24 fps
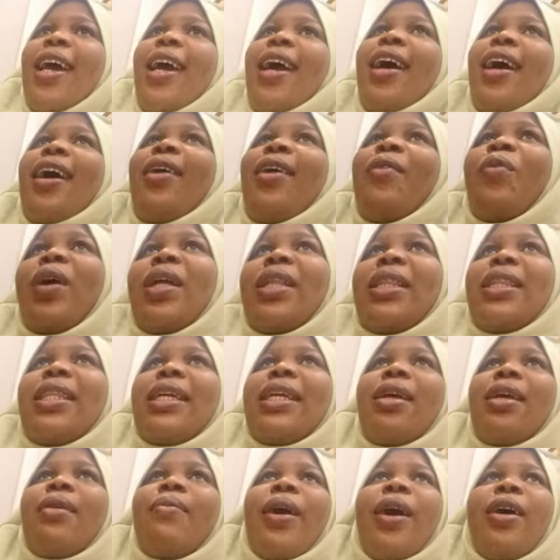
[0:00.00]
one
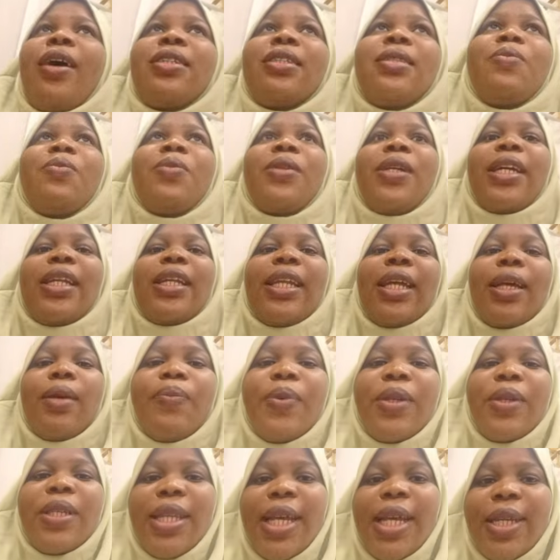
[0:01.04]
thing about being a
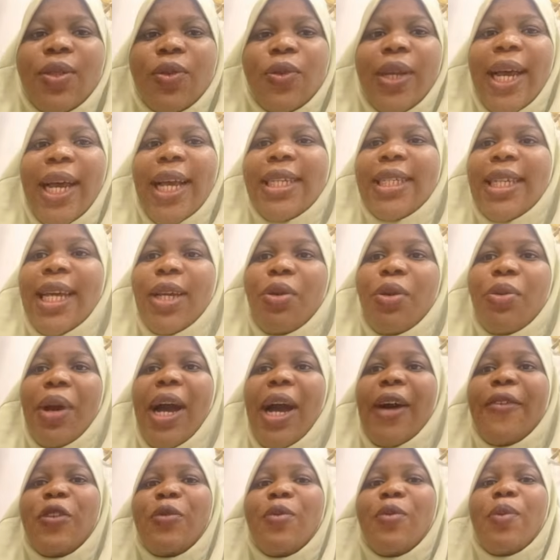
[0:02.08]
business owner is that you
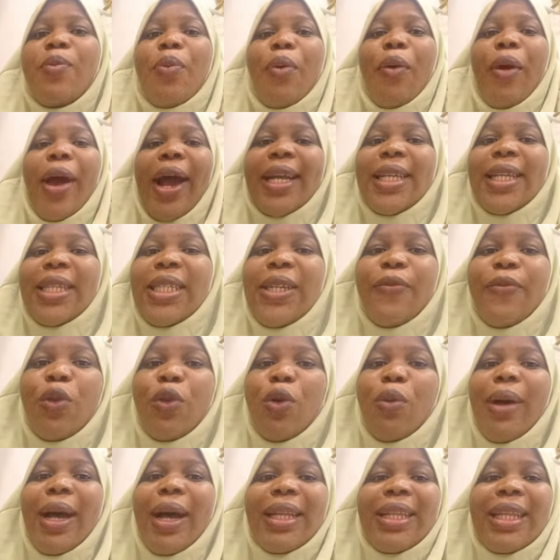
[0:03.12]
have to be proactive
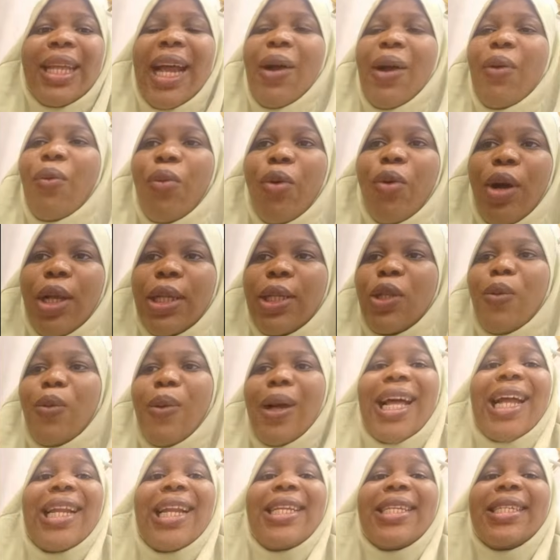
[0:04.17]
no matter what, no
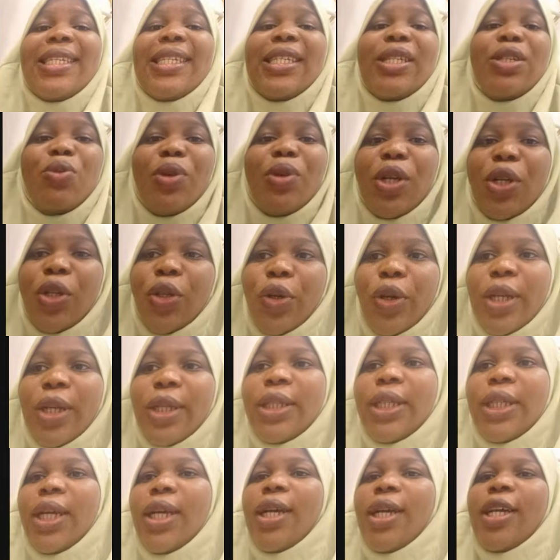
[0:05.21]
matter the situation.
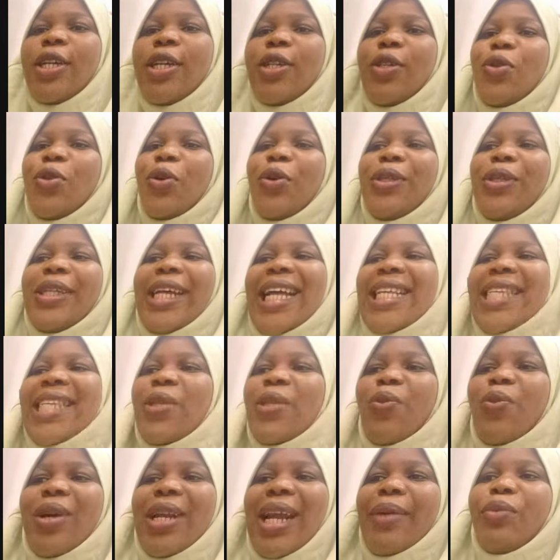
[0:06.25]
So that is
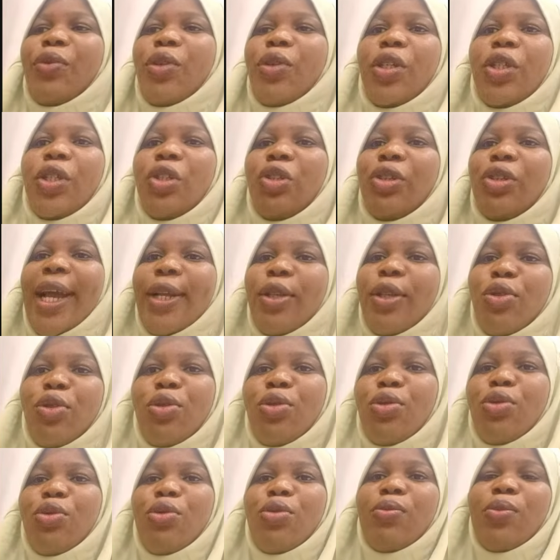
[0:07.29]
what I'm just trying to
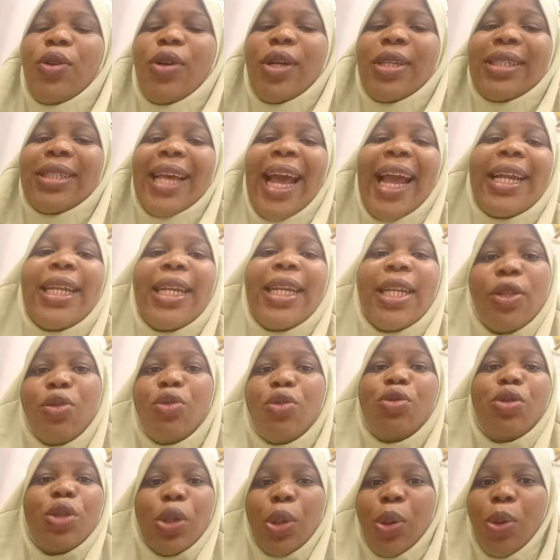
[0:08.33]
do because I need
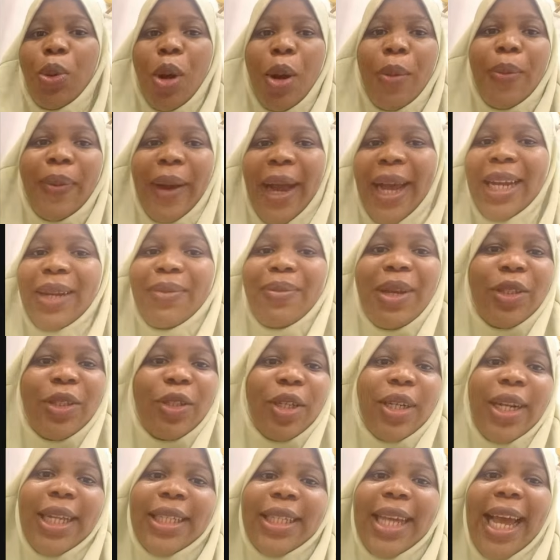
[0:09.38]
to show up and make sure
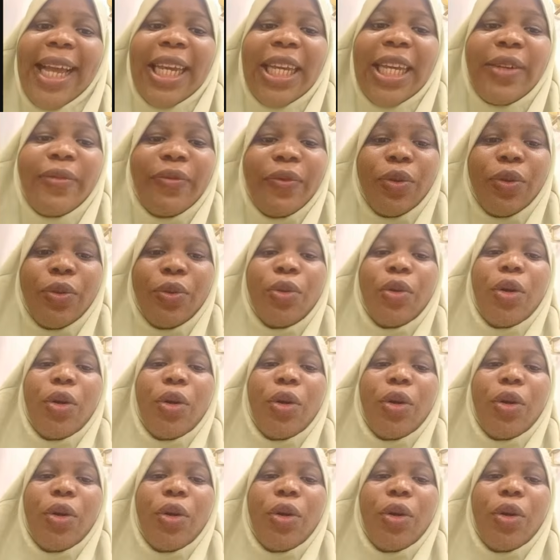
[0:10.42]
that I give you